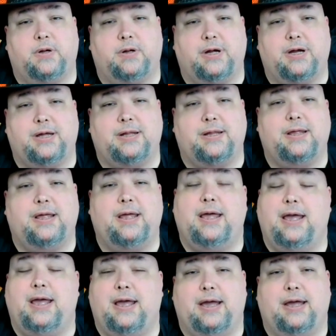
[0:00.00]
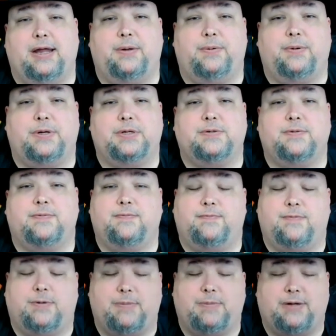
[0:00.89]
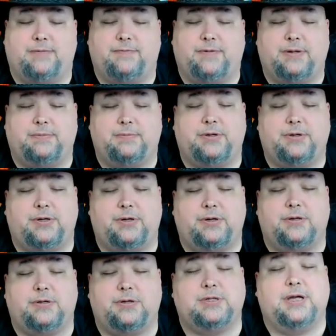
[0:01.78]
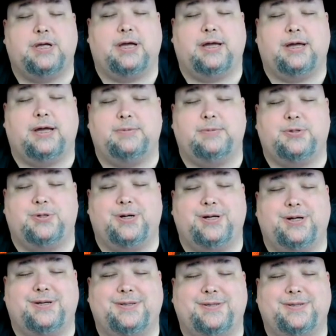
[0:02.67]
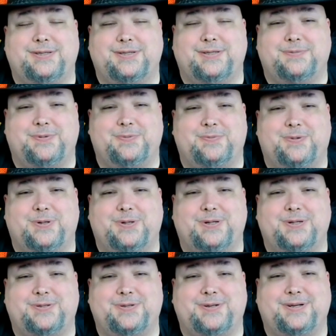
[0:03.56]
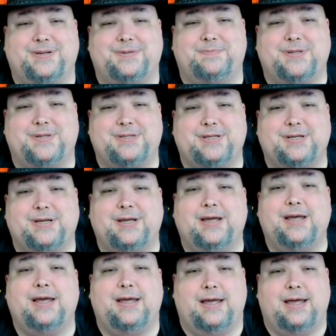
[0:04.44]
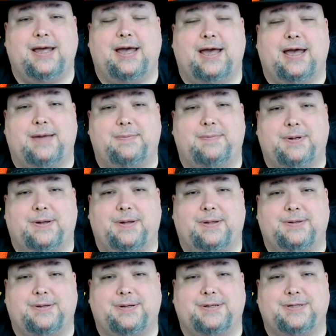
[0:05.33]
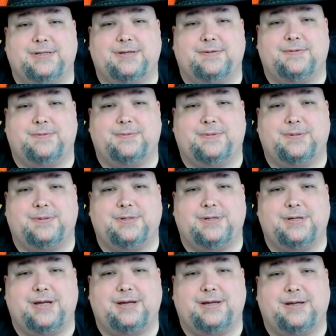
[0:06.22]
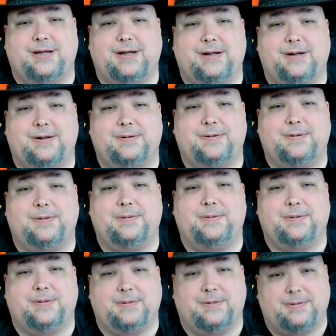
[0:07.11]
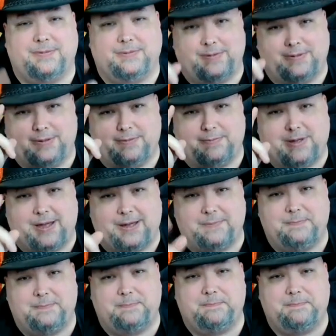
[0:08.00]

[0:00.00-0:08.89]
All right. Anyways, from my family to yours, I'm Drake. This has been Working Dragon Mystic. Happy holidays, everyone. Take care. Goodbye.